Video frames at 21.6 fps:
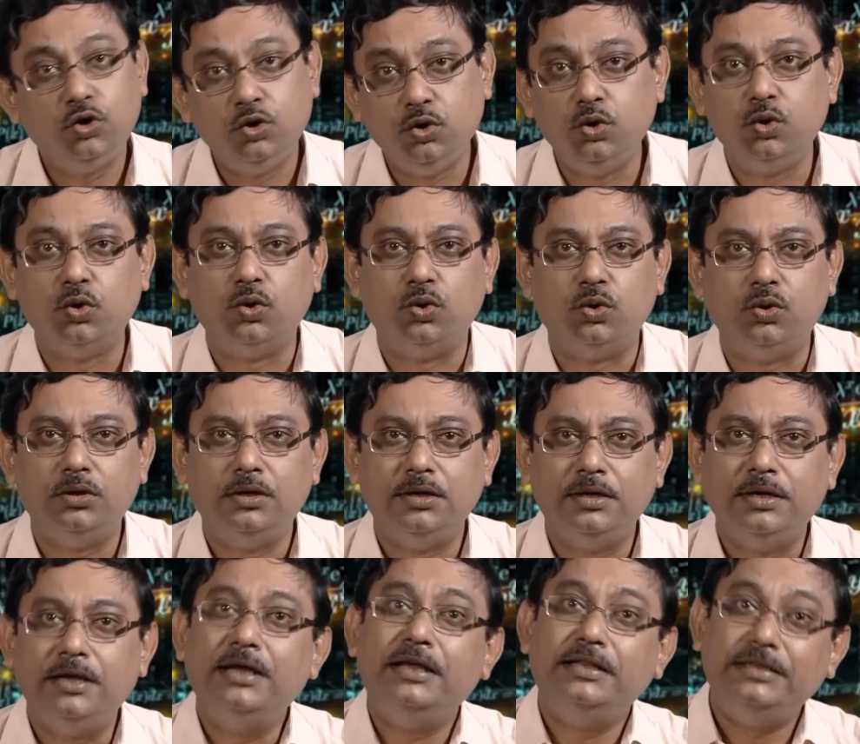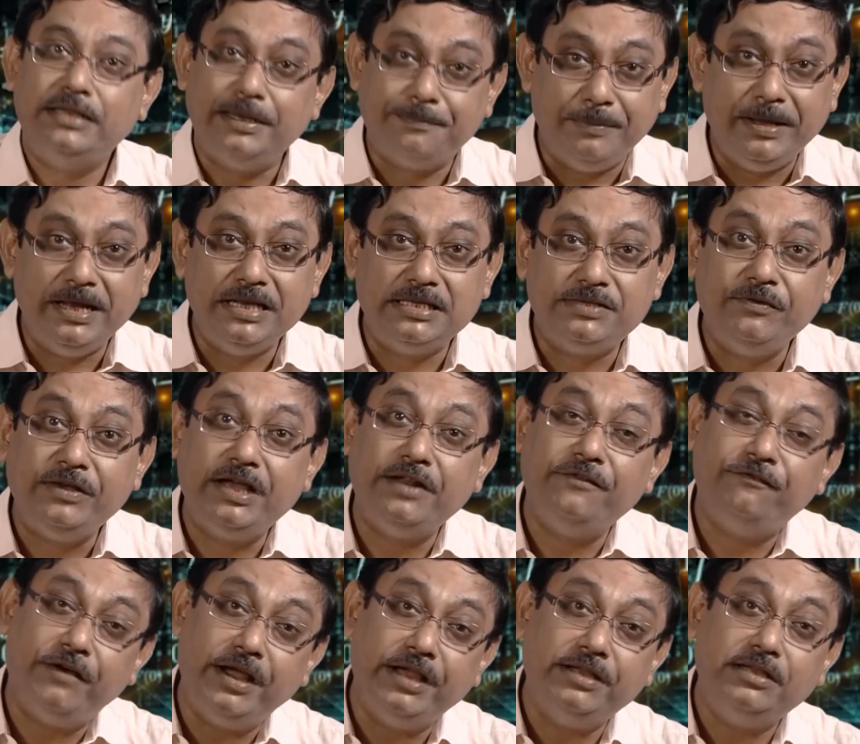No. That means we
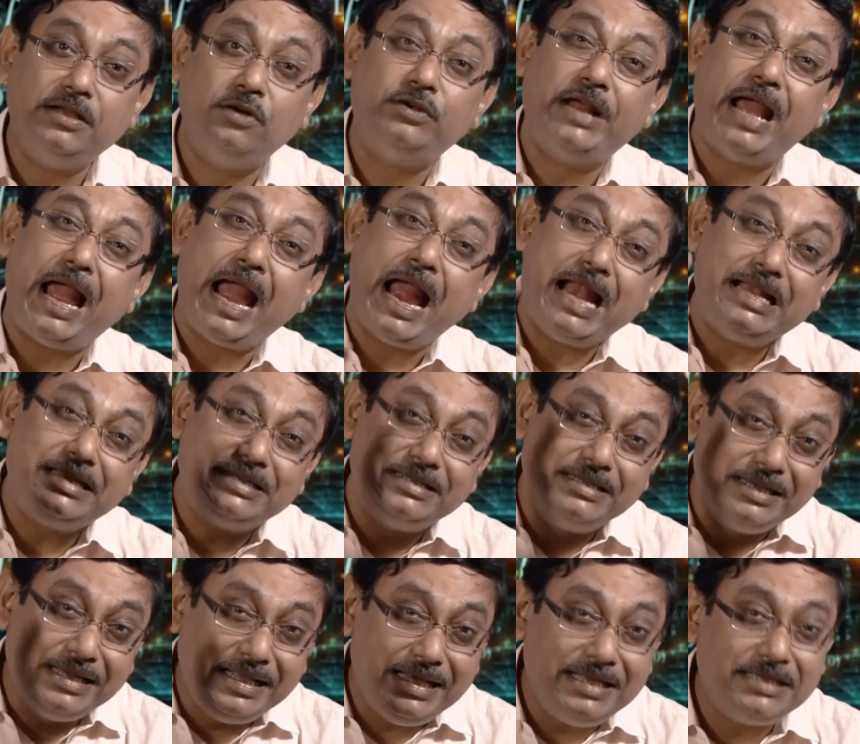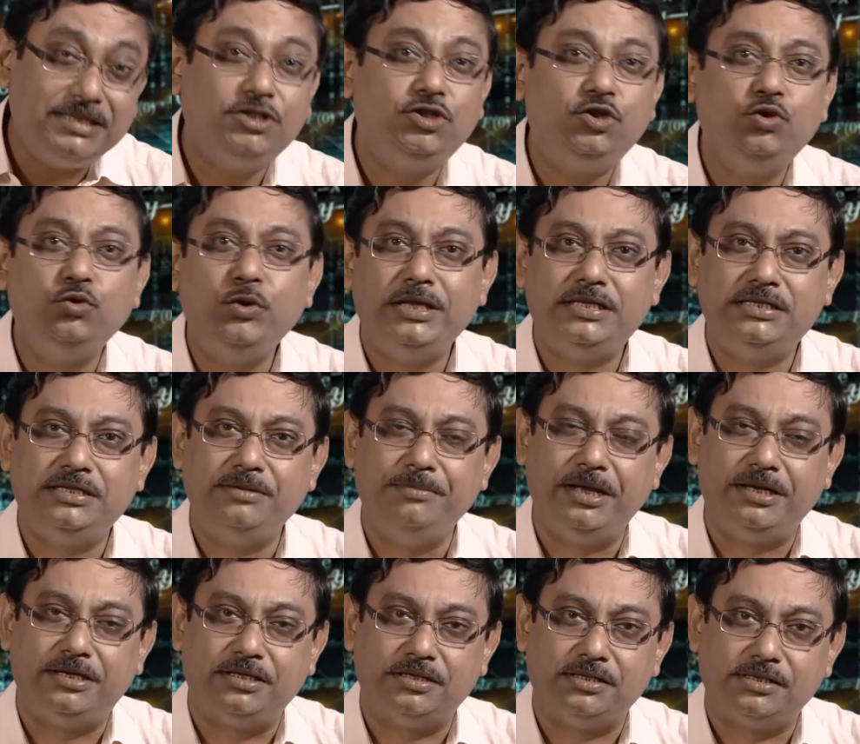can find out at least two
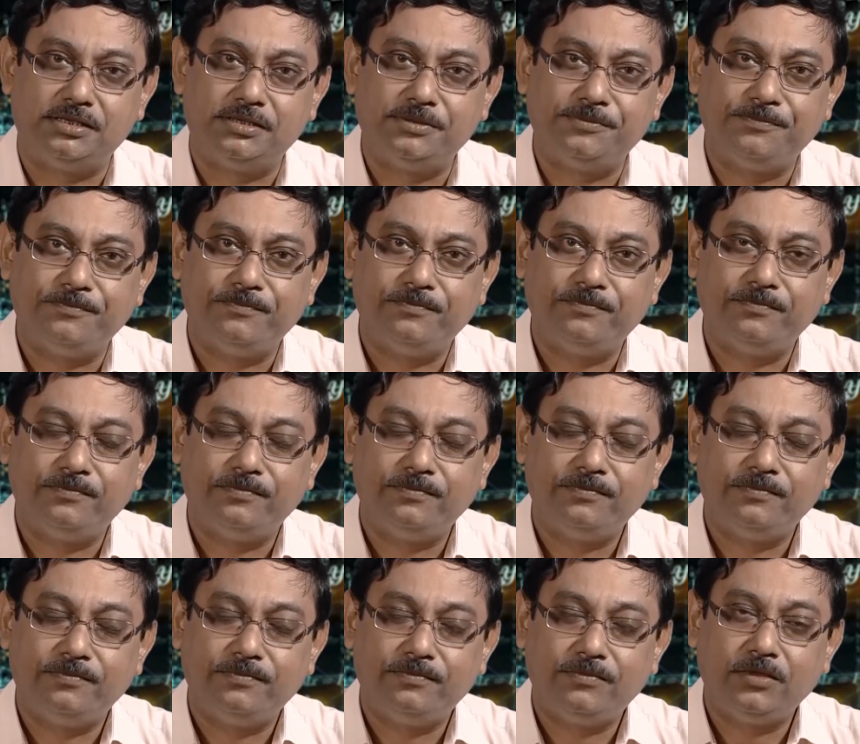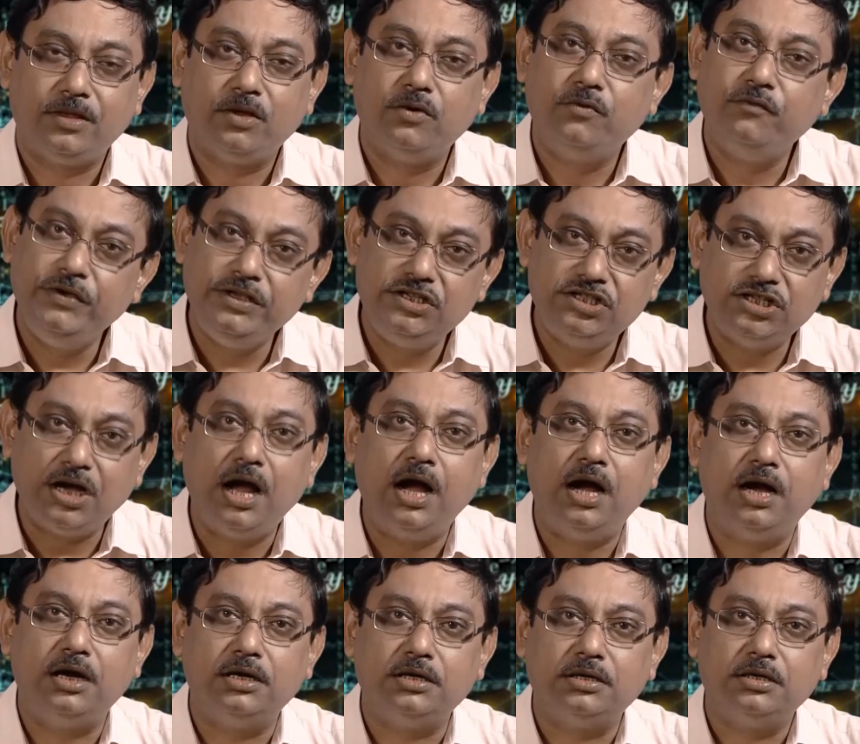estimators which
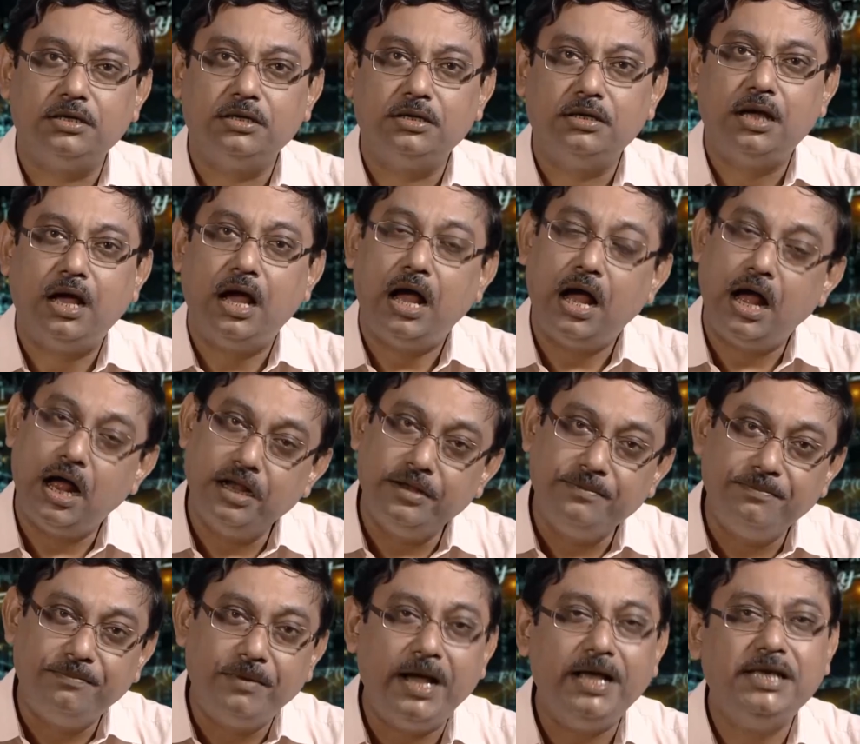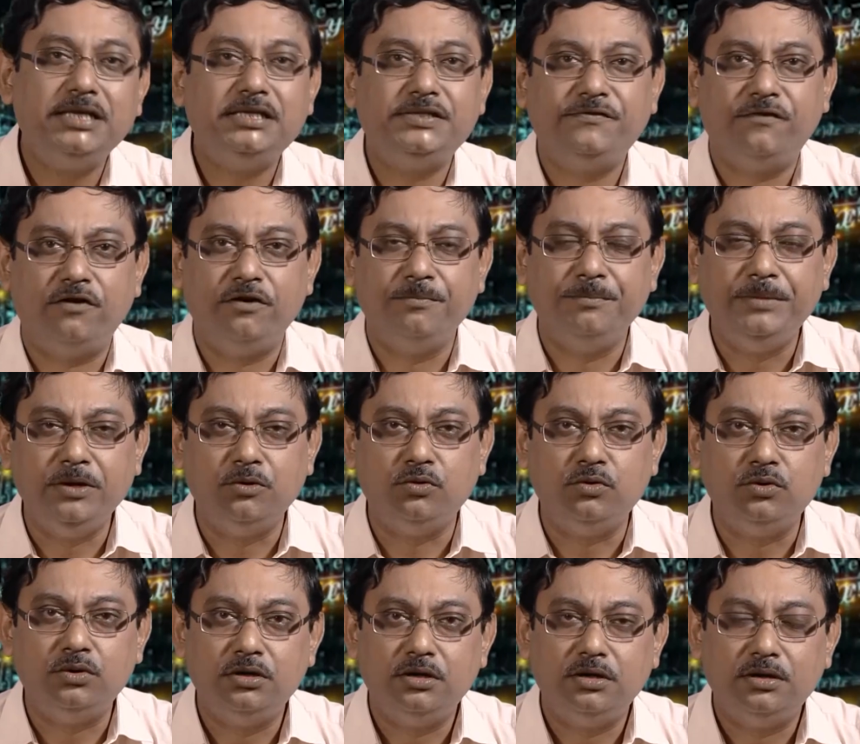are unbiased for
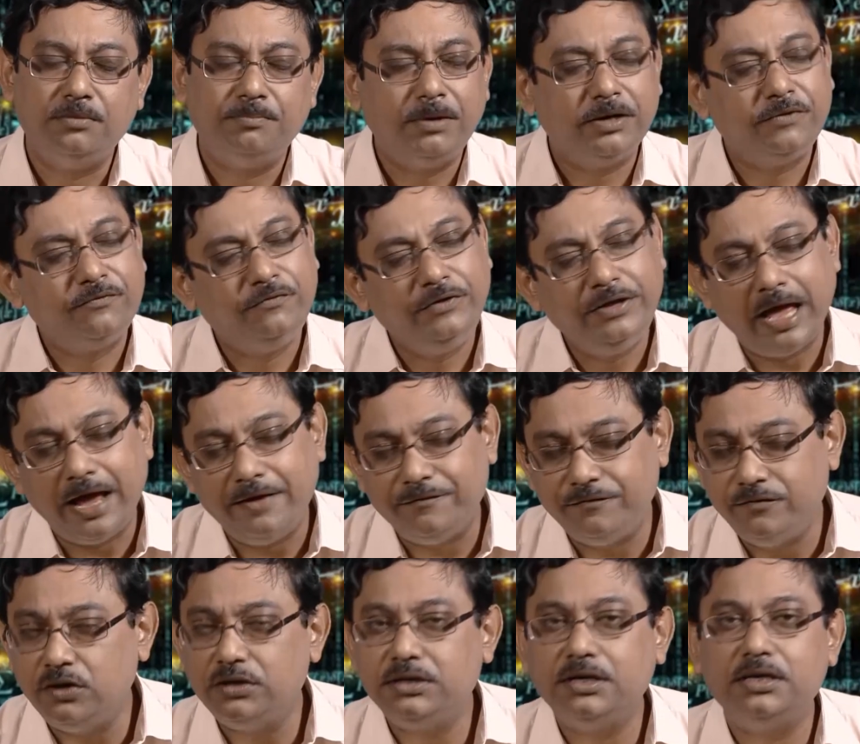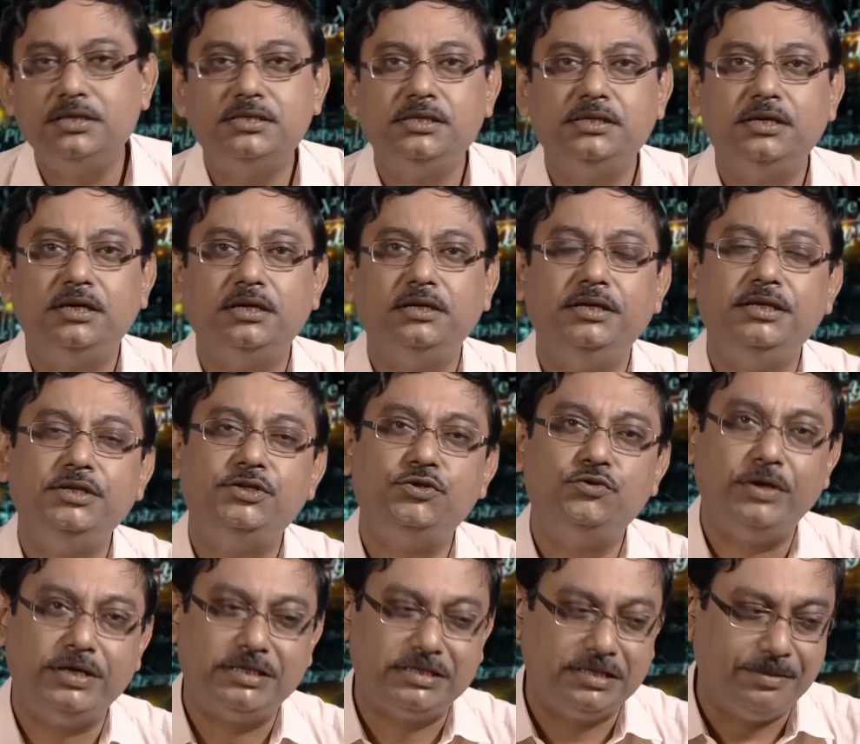mu, but we have not considered these
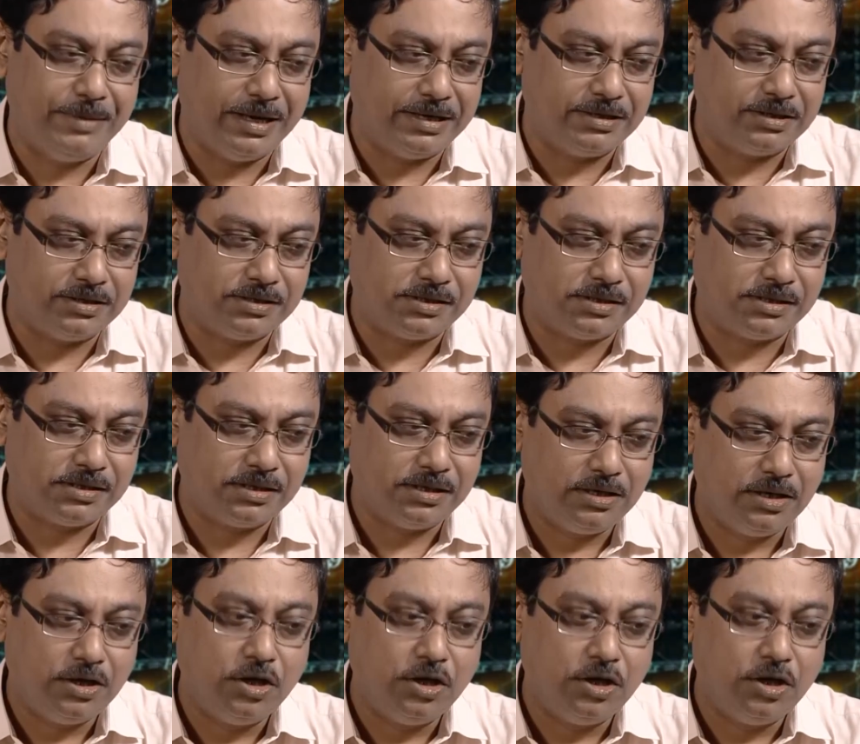two estimators.